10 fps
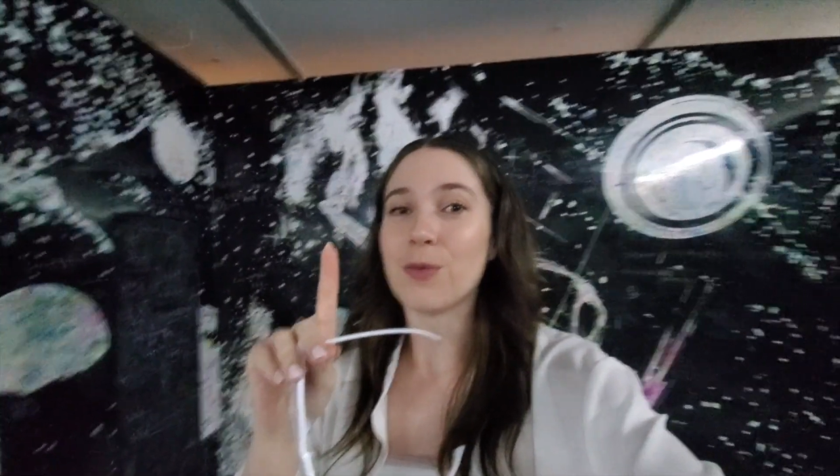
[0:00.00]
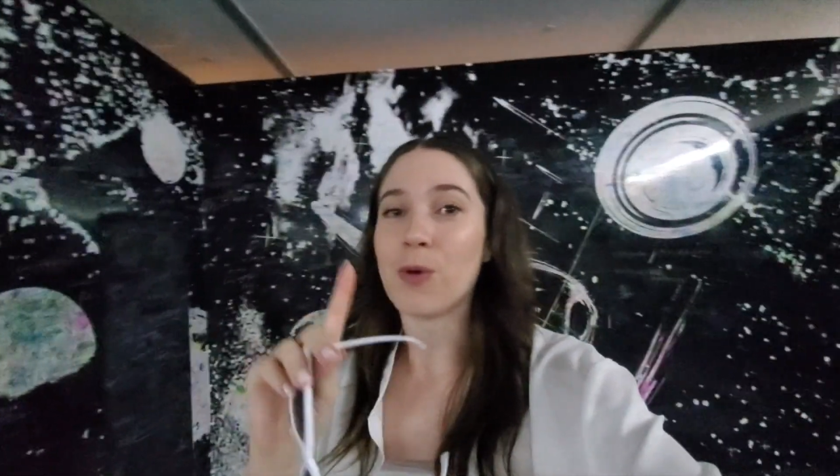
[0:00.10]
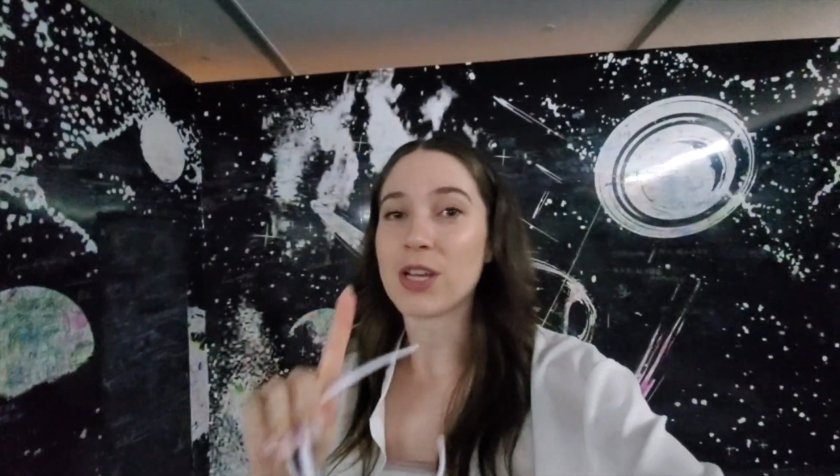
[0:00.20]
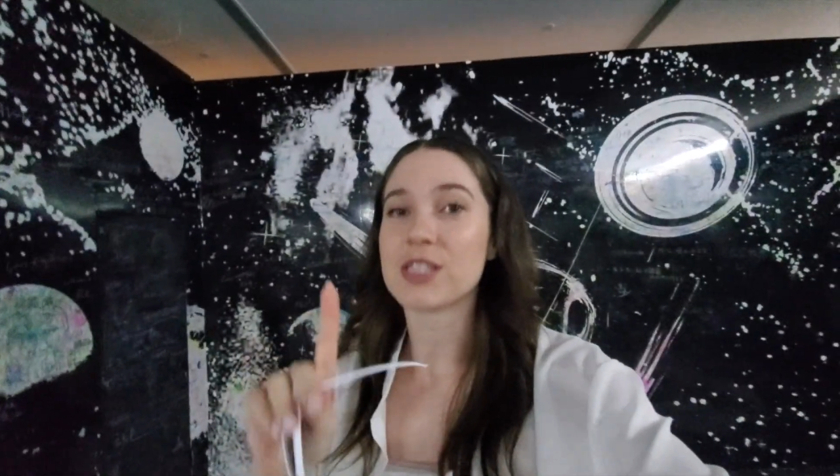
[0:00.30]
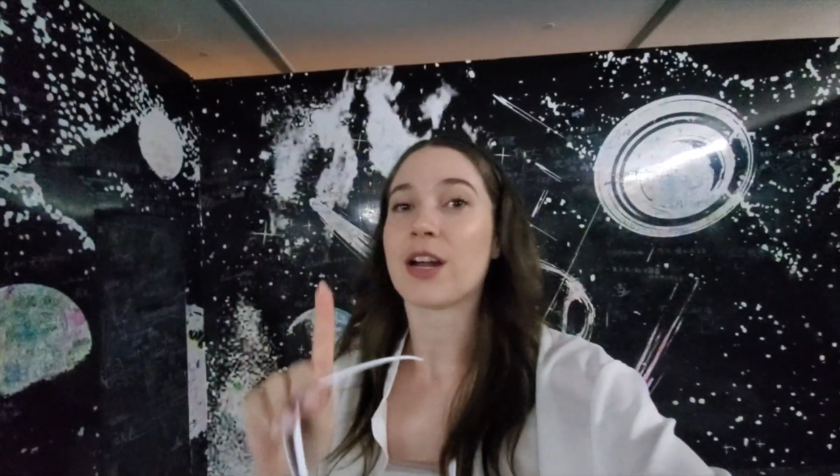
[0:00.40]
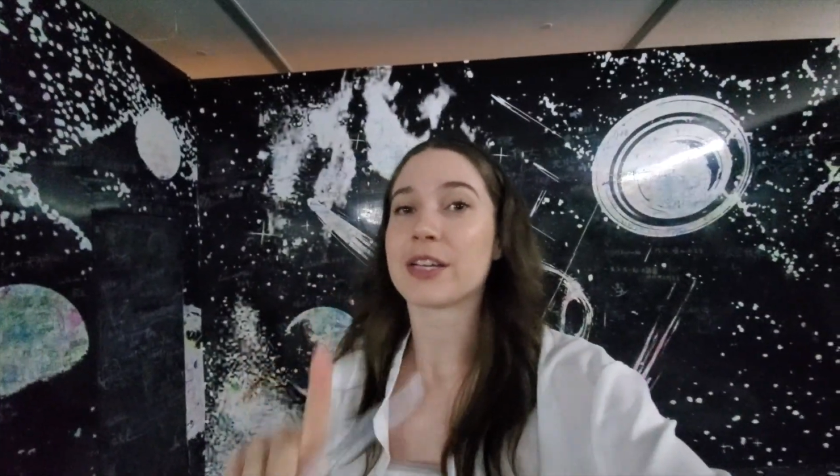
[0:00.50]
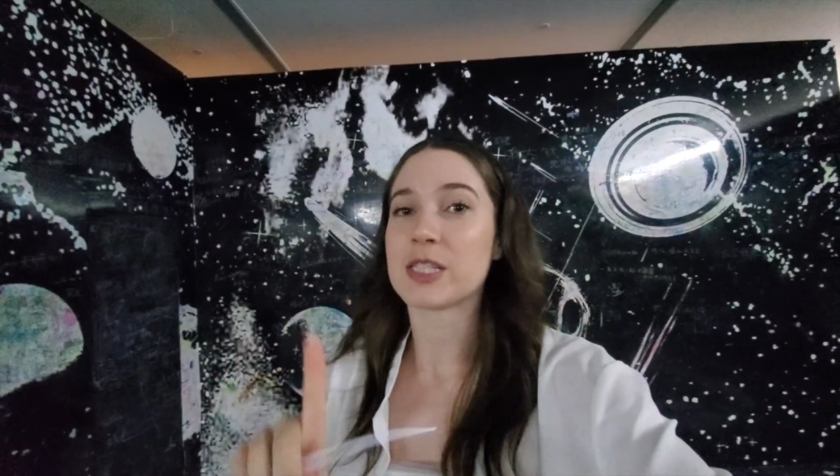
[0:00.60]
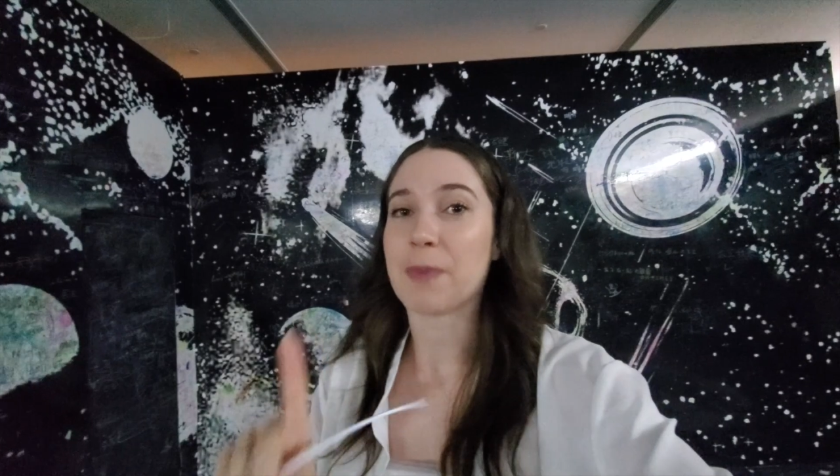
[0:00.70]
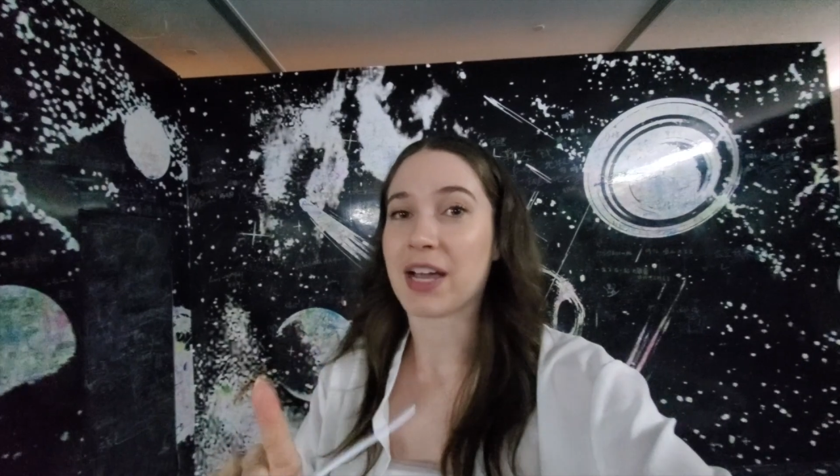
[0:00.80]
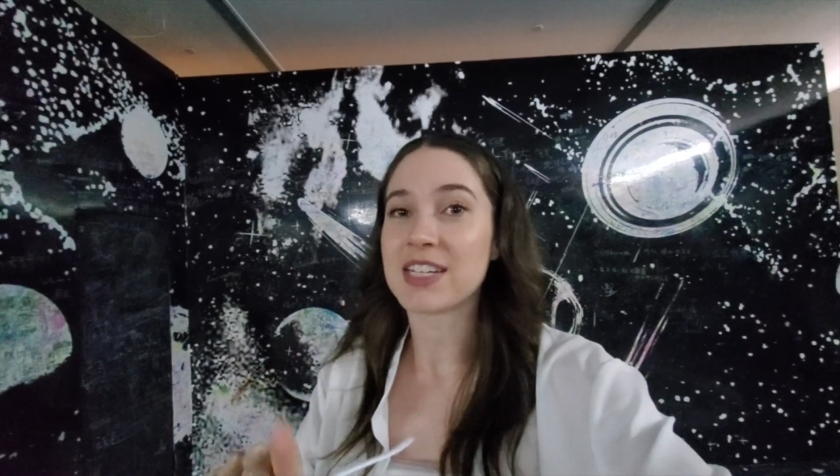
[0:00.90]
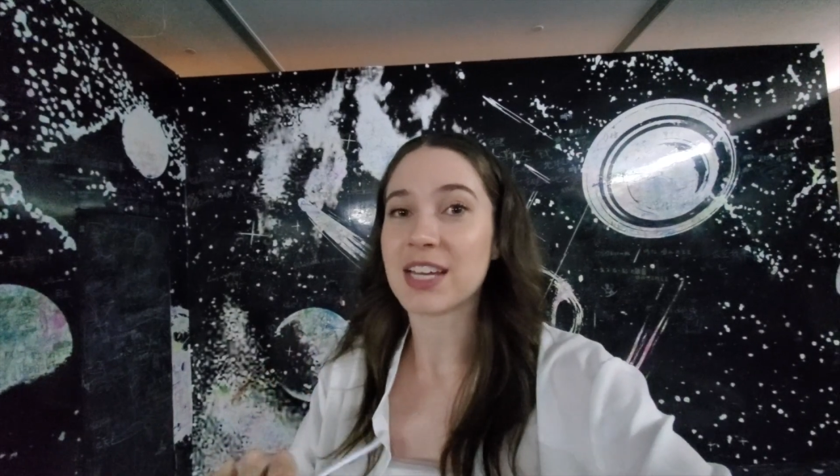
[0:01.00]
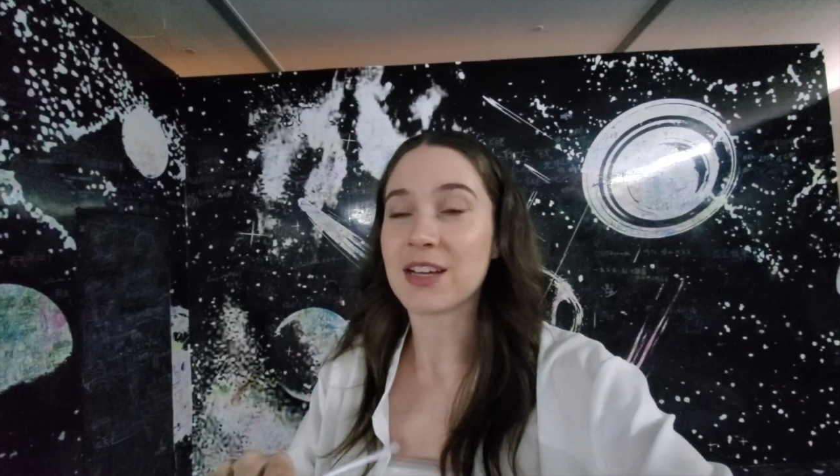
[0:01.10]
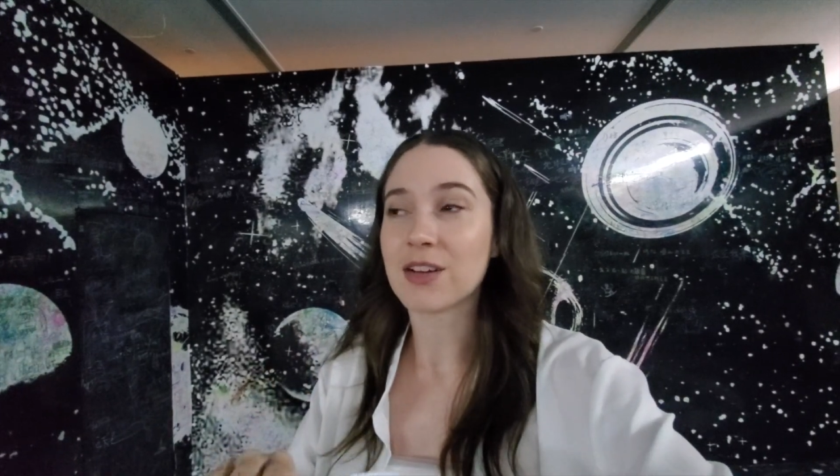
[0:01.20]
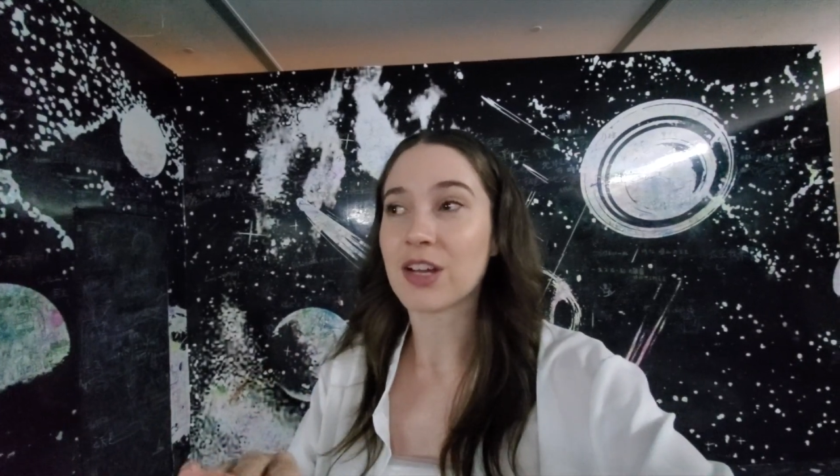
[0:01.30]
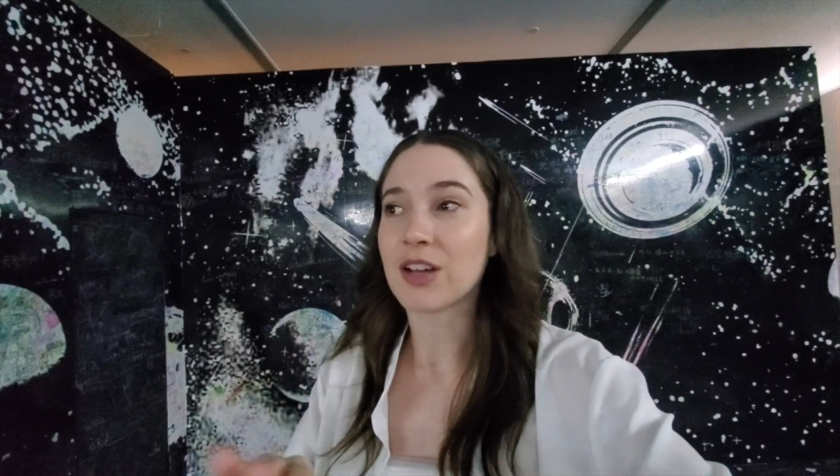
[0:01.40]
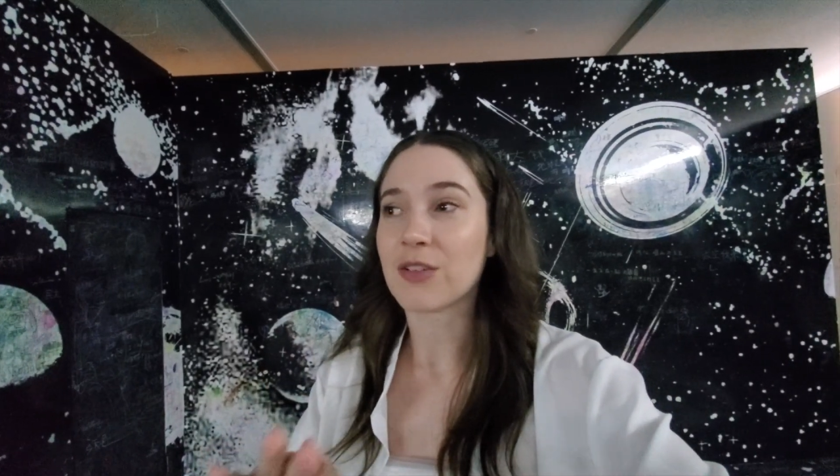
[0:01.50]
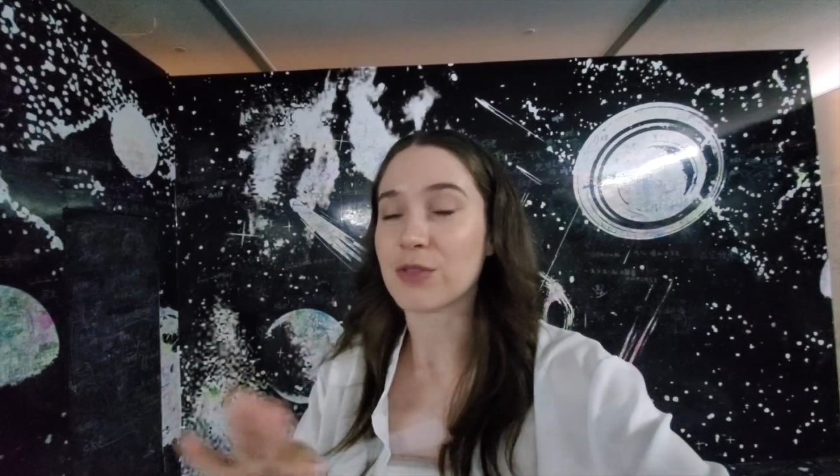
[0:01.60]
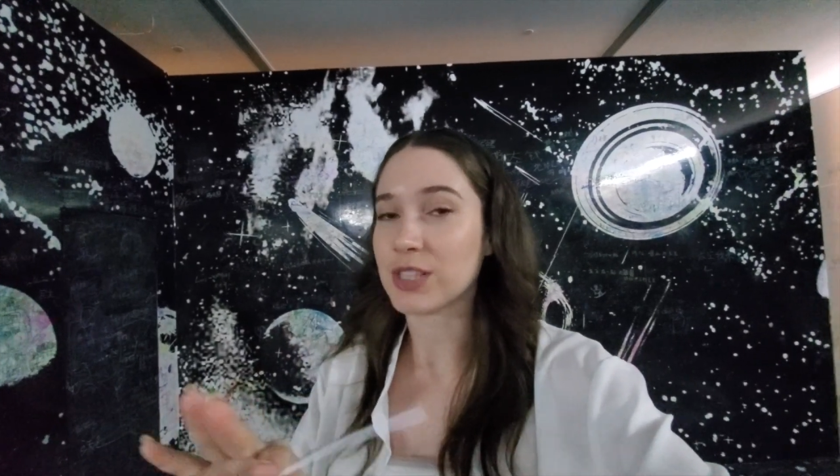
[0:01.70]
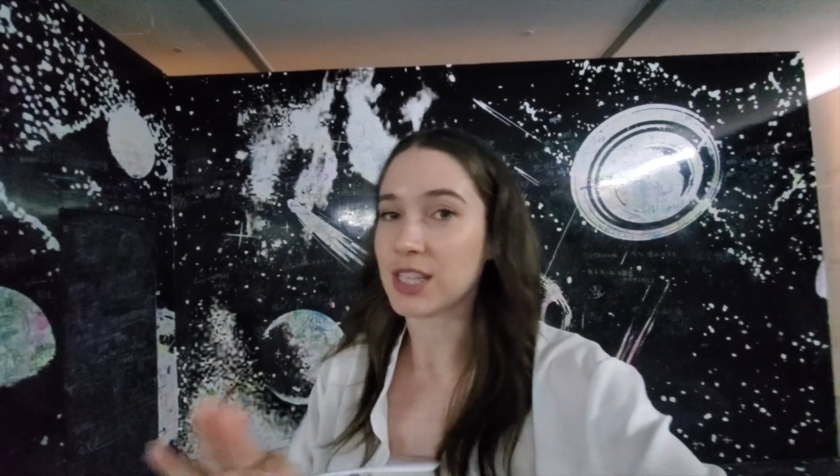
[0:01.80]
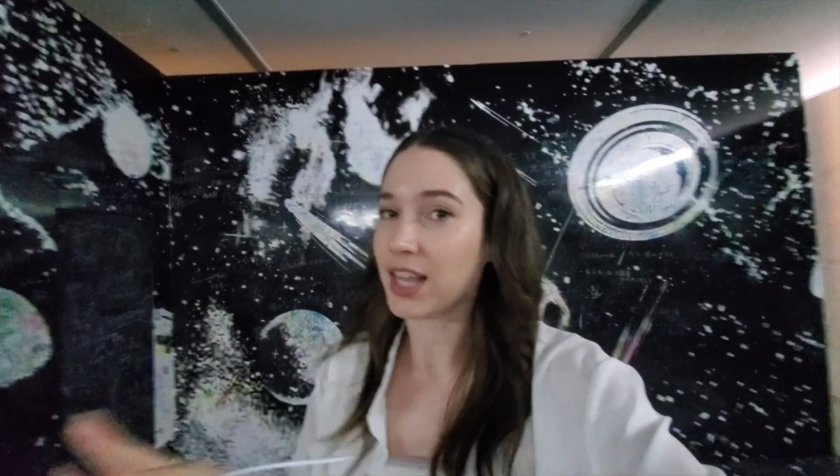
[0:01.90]
was not expecting
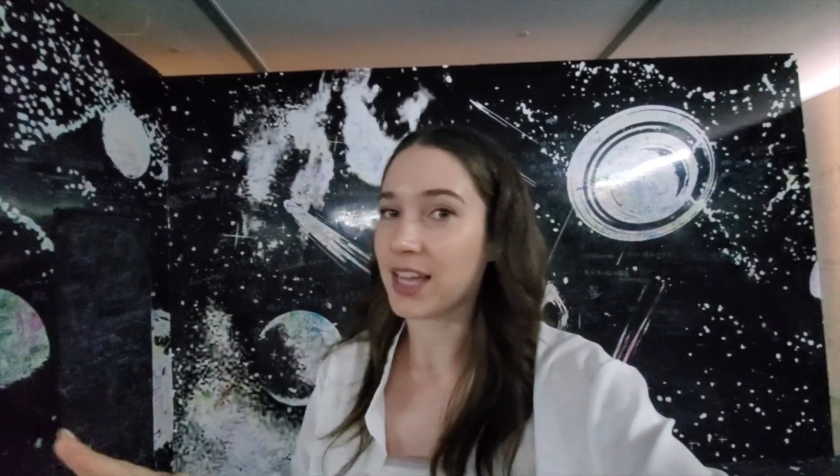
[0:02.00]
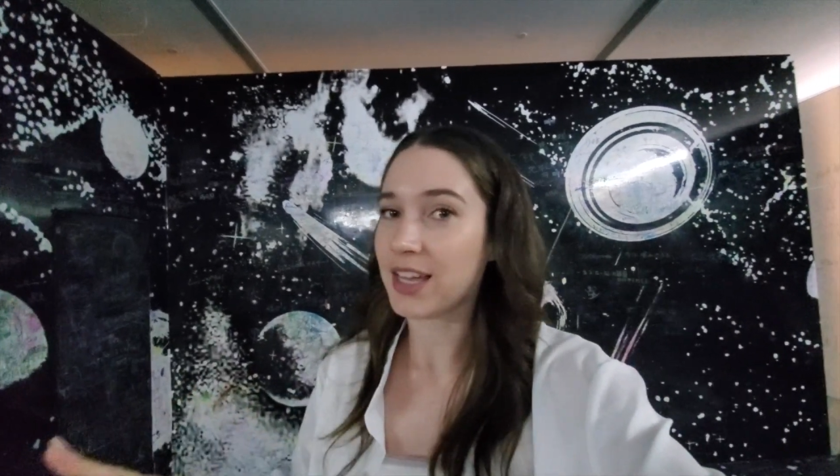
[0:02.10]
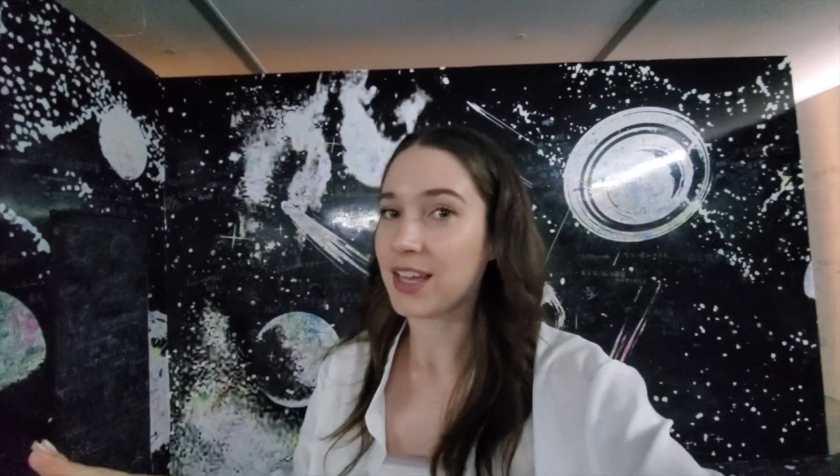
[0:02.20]
really like